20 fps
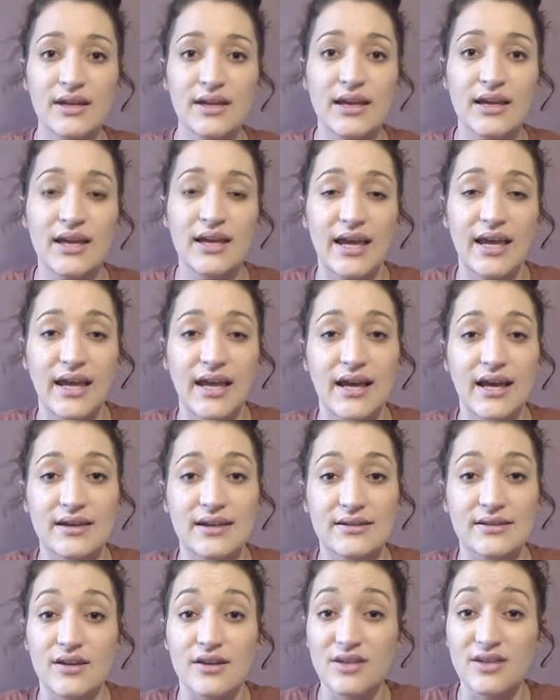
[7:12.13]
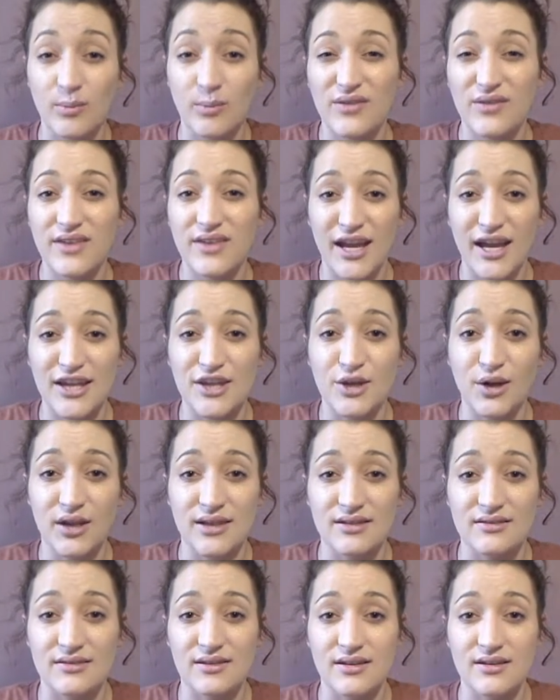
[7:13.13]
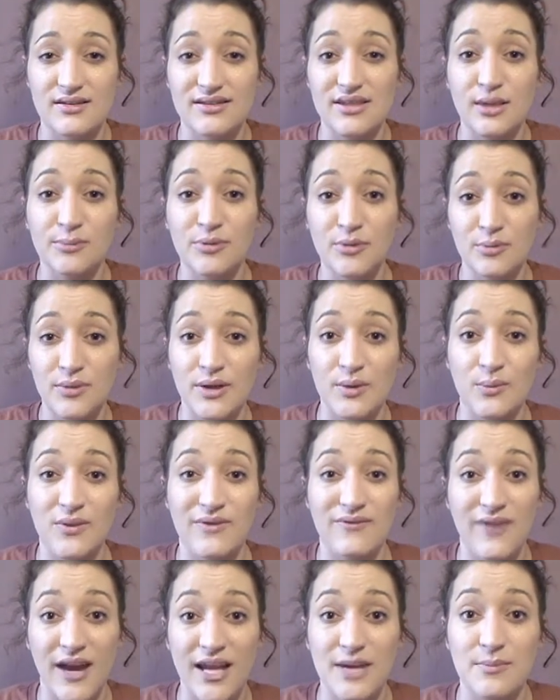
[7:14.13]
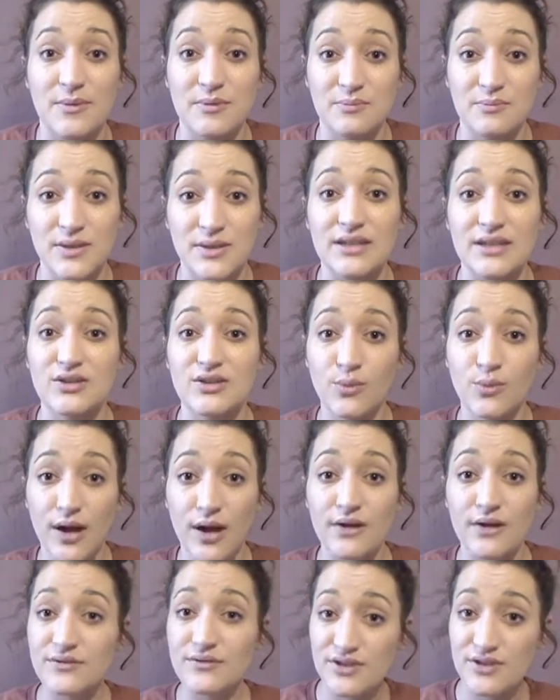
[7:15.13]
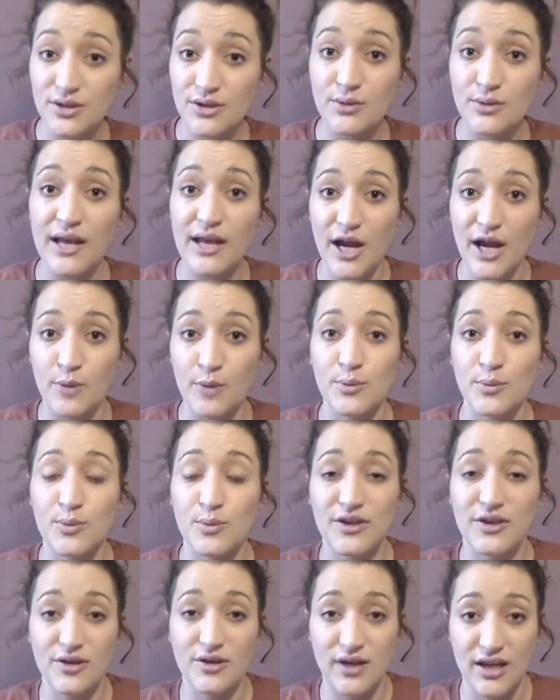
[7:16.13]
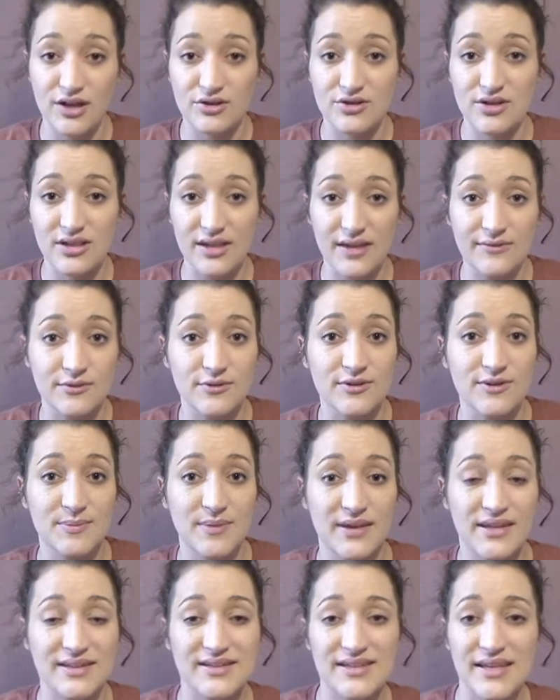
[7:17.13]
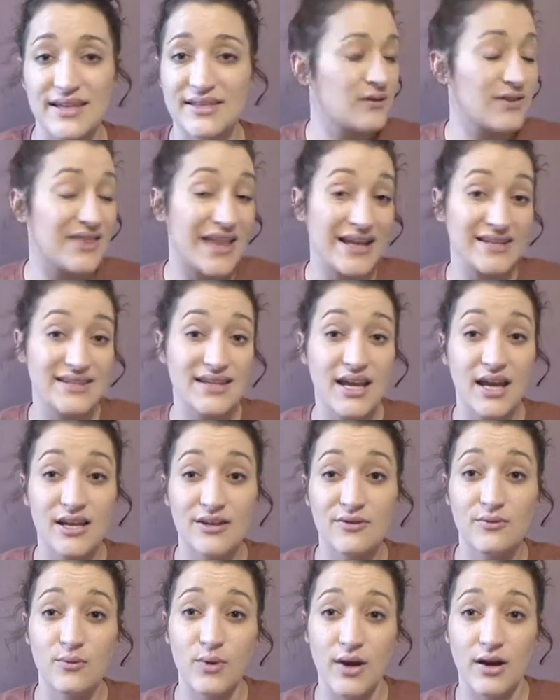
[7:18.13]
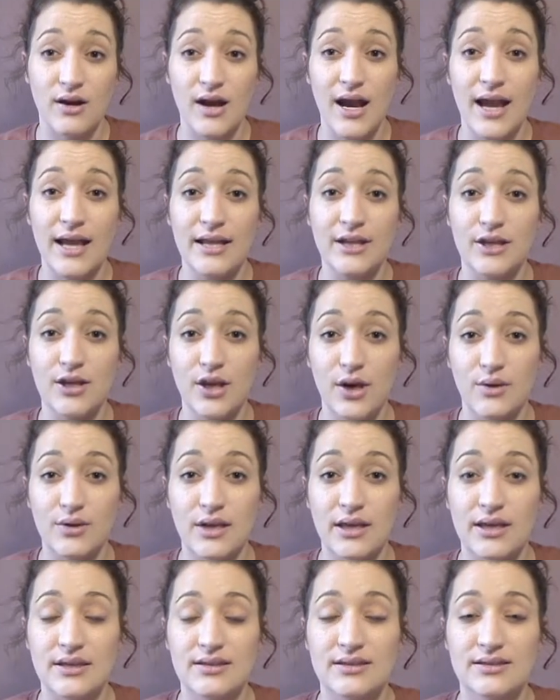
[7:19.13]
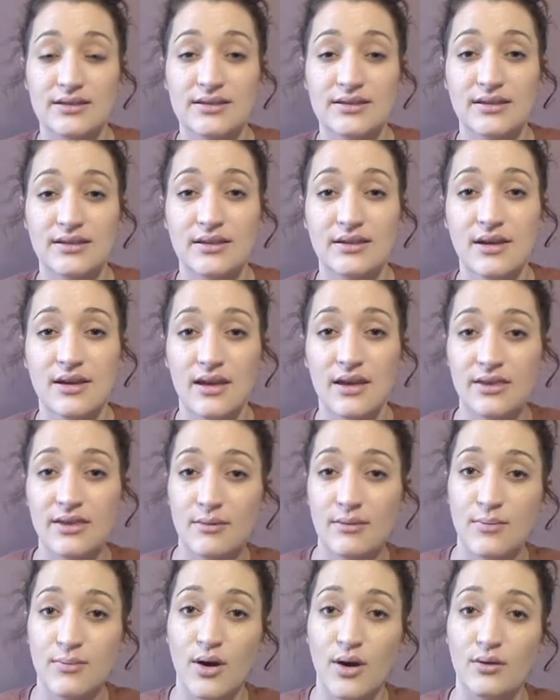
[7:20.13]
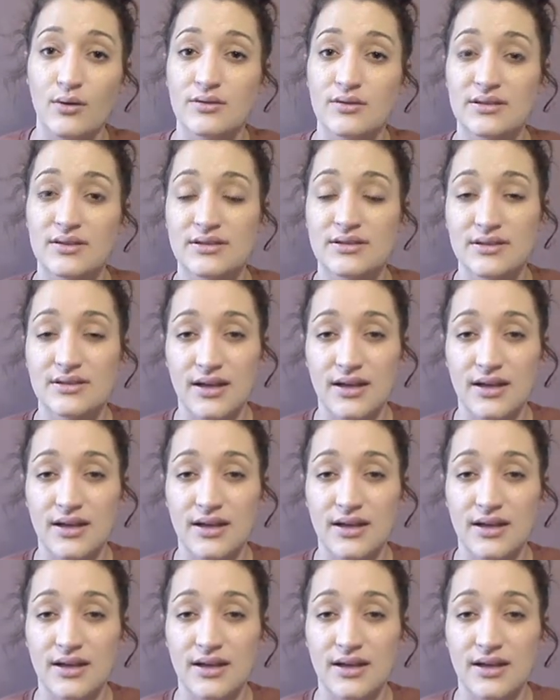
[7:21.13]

And on top of that, you can supplement with vitamin B12 too to help with your energy levels, because that's kind of where I noticed the most,